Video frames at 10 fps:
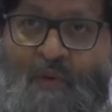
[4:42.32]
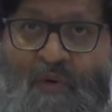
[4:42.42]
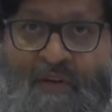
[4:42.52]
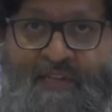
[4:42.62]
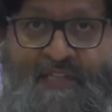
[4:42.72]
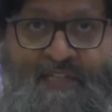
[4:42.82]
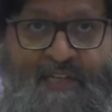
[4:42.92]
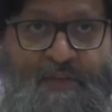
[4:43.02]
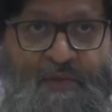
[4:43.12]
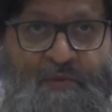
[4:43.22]
Well, I can
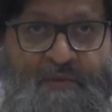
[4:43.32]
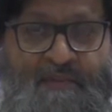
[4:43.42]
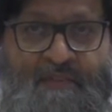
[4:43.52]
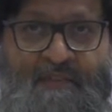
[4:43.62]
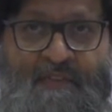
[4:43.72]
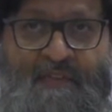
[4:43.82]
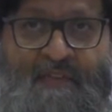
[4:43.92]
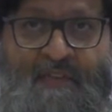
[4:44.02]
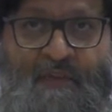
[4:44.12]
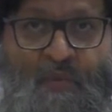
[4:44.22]
tell you,
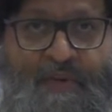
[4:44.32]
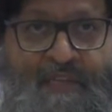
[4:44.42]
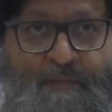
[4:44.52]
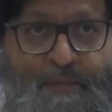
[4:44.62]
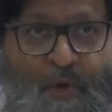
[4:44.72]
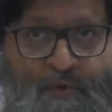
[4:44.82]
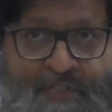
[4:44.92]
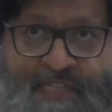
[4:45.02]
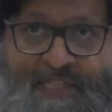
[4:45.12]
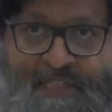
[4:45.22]
the way the
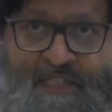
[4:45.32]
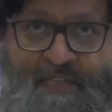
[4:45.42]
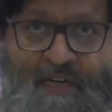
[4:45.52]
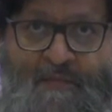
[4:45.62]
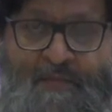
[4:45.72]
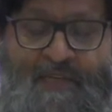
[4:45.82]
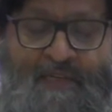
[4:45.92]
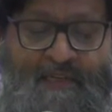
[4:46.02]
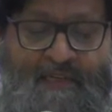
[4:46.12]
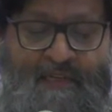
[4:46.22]
protesters are
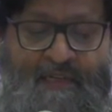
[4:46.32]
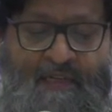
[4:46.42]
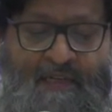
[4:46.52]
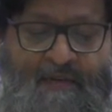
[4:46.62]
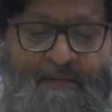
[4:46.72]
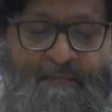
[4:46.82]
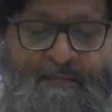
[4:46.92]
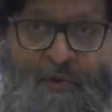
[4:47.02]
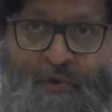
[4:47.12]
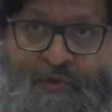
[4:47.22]
being
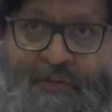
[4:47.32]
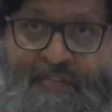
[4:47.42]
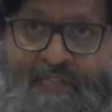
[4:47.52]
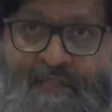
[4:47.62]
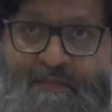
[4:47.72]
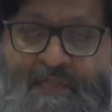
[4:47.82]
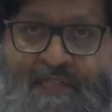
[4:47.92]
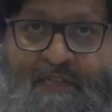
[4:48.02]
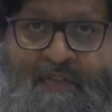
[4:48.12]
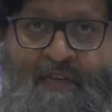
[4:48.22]
portrayed in the
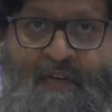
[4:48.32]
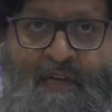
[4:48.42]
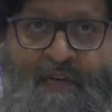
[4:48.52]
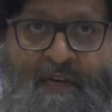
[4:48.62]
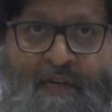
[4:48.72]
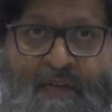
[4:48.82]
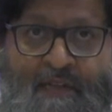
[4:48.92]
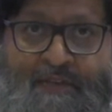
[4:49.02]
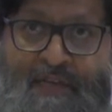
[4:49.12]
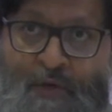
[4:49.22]
media,
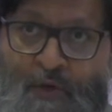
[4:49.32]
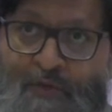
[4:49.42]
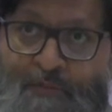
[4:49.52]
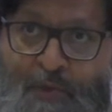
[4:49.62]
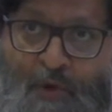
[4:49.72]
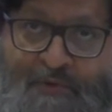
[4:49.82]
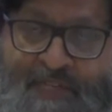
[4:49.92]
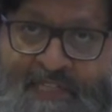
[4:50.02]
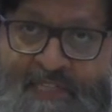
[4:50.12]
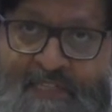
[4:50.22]
they're not the
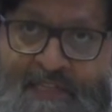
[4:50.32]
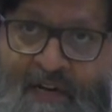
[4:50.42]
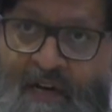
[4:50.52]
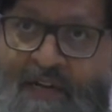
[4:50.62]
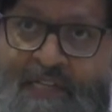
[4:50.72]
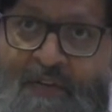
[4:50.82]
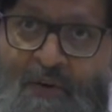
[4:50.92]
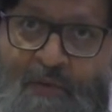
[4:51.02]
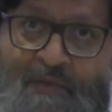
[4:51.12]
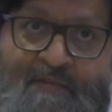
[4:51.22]
protesters that I
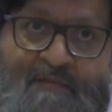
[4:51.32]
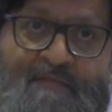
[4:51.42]
know.